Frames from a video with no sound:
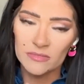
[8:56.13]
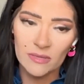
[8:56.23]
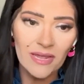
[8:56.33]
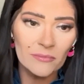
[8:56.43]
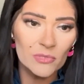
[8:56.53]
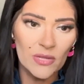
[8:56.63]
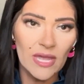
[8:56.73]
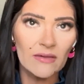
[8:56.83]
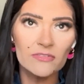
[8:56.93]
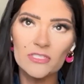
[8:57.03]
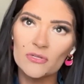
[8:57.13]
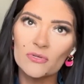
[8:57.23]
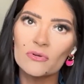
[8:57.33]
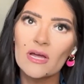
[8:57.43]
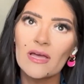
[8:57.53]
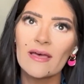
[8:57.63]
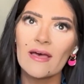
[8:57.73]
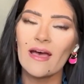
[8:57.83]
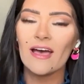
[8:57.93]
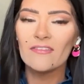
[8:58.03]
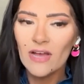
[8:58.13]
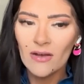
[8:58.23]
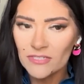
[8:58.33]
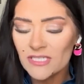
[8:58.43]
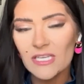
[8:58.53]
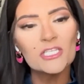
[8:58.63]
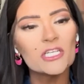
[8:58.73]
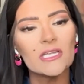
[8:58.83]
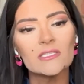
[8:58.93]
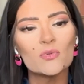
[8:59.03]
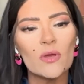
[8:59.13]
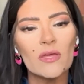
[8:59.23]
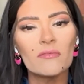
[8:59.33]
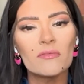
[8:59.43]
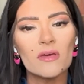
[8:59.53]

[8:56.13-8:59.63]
Sometimes we have to have conversations with